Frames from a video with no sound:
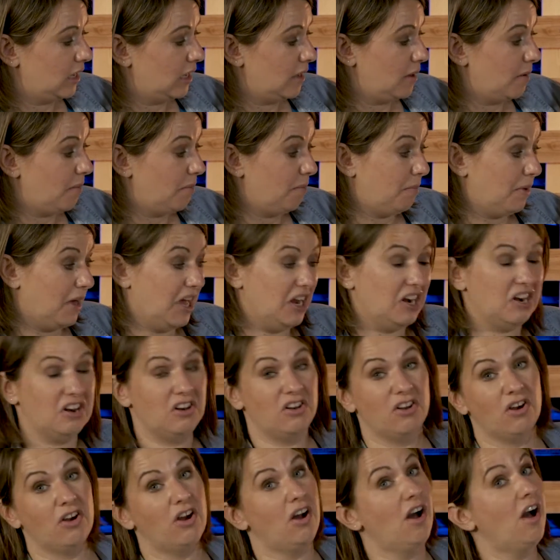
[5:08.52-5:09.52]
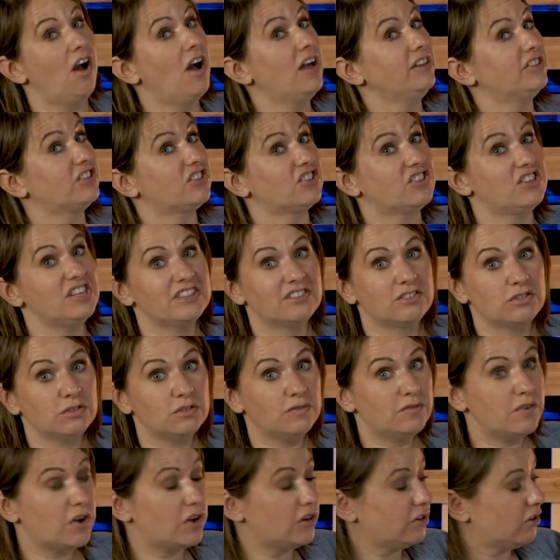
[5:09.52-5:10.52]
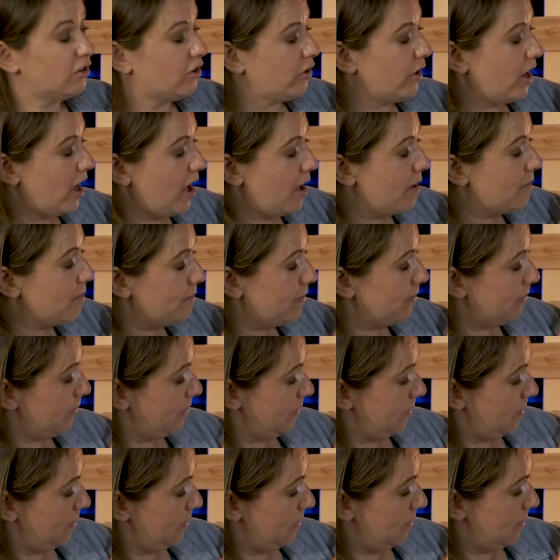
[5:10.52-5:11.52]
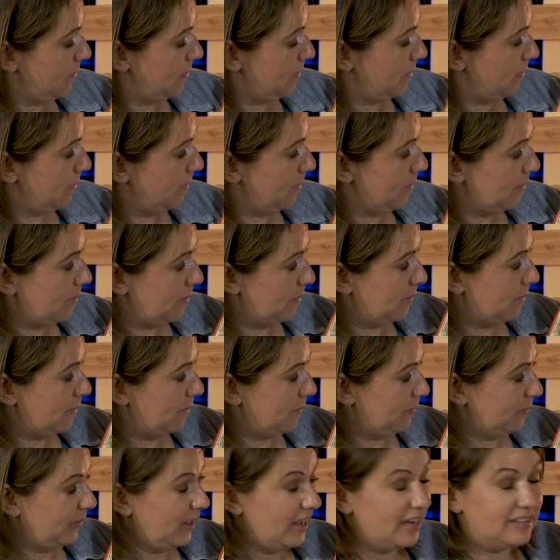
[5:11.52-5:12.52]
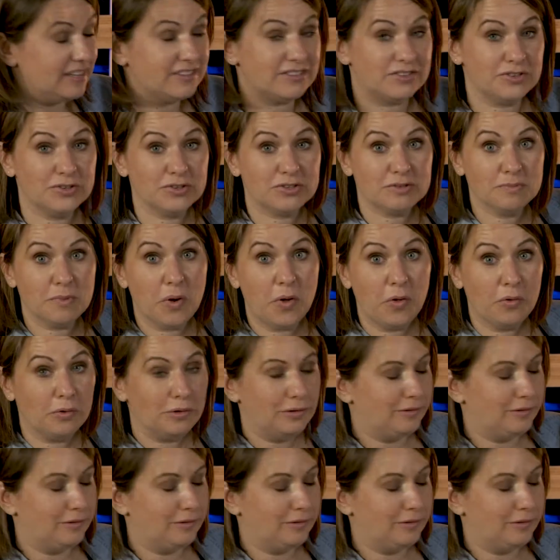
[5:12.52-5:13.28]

but not Schnitzel von Krumm. He's too small.